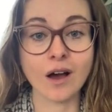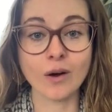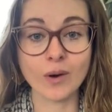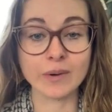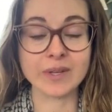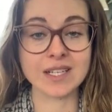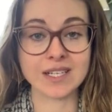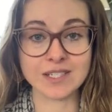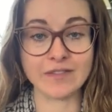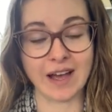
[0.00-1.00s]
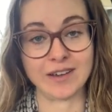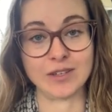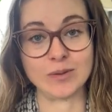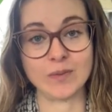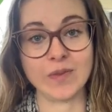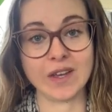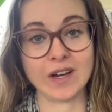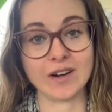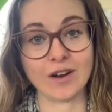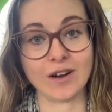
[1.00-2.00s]
oh, I really need to vacuum.
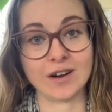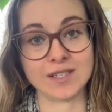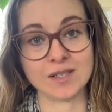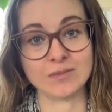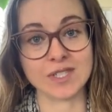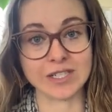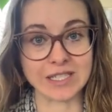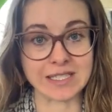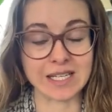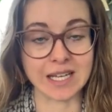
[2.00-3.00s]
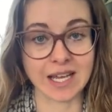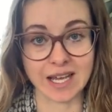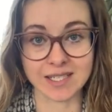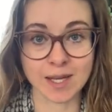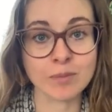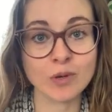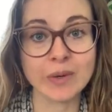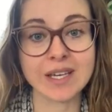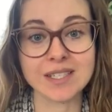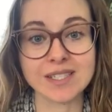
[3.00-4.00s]
There are some serious kitty cat
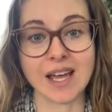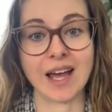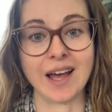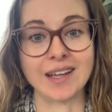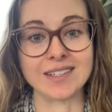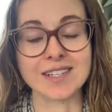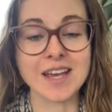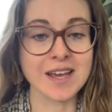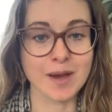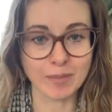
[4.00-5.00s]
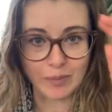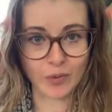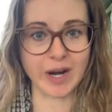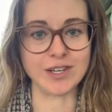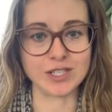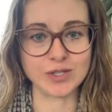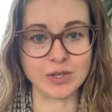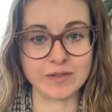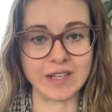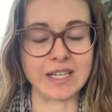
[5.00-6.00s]
tumbleweeds and my brain just sort
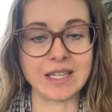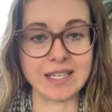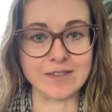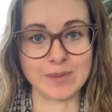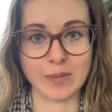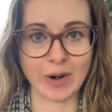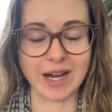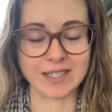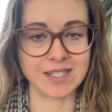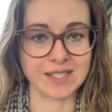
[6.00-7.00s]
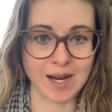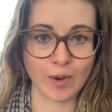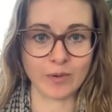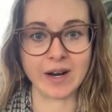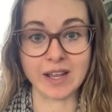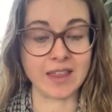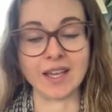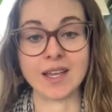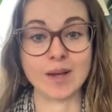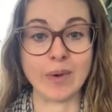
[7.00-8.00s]
of like leaves my practice and I'm already
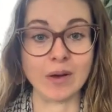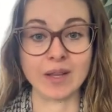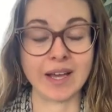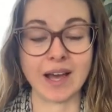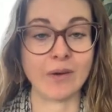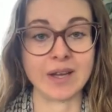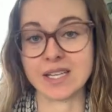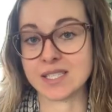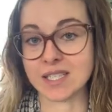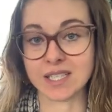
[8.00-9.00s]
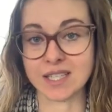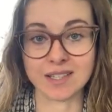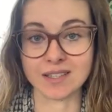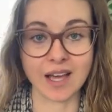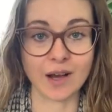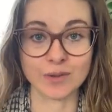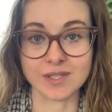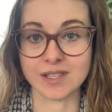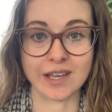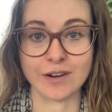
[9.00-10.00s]
thinking about like how I need to clean the
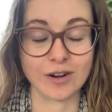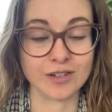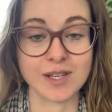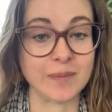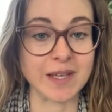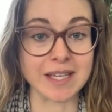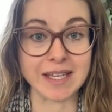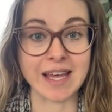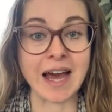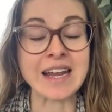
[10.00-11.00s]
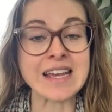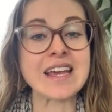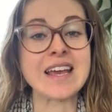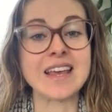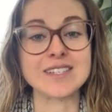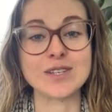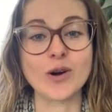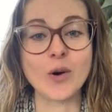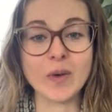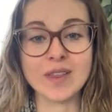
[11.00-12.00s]
house later or something like that.
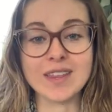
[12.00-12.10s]
So